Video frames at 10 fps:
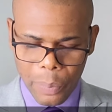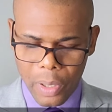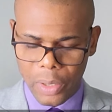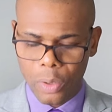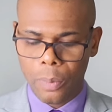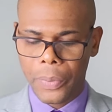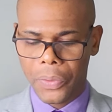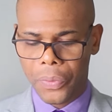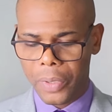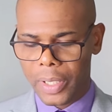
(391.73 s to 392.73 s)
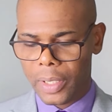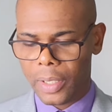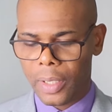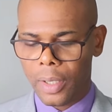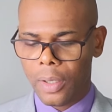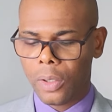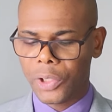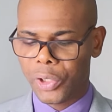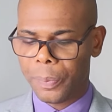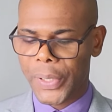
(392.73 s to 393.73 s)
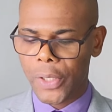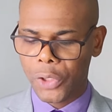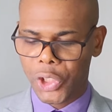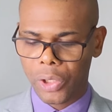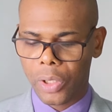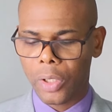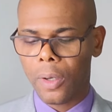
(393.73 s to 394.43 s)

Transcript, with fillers: Point number 3, contribution